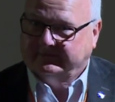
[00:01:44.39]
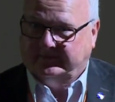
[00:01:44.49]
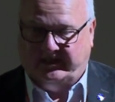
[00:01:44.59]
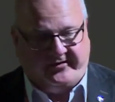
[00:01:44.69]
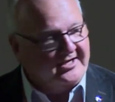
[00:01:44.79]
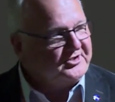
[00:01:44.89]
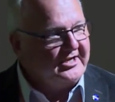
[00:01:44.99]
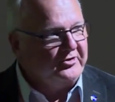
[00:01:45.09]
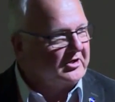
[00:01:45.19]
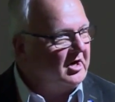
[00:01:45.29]
If it is, get
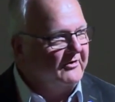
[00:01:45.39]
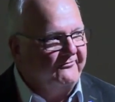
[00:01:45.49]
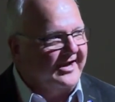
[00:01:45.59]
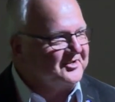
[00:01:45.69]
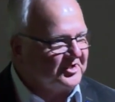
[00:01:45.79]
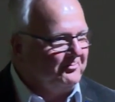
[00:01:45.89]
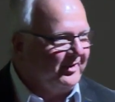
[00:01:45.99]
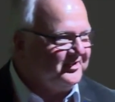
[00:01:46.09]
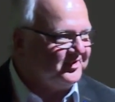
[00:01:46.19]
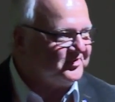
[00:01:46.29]
in your car and find
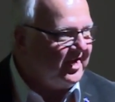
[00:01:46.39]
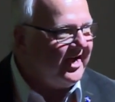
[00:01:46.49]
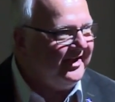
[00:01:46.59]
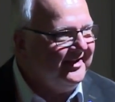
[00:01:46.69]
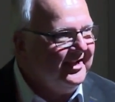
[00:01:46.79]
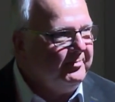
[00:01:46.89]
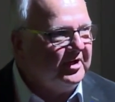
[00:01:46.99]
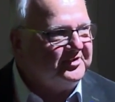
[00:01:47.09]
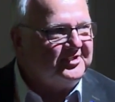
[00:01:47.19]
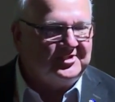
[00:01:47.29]
someplace that's not,
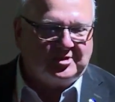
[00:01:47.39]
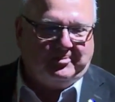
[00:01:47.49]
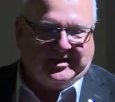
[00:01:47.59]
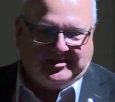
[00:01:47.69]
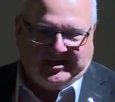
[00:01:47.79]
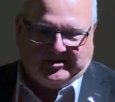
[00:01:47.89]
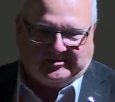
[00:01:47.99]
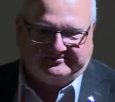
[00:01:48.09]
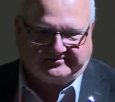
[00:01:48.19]
because this is a big deal.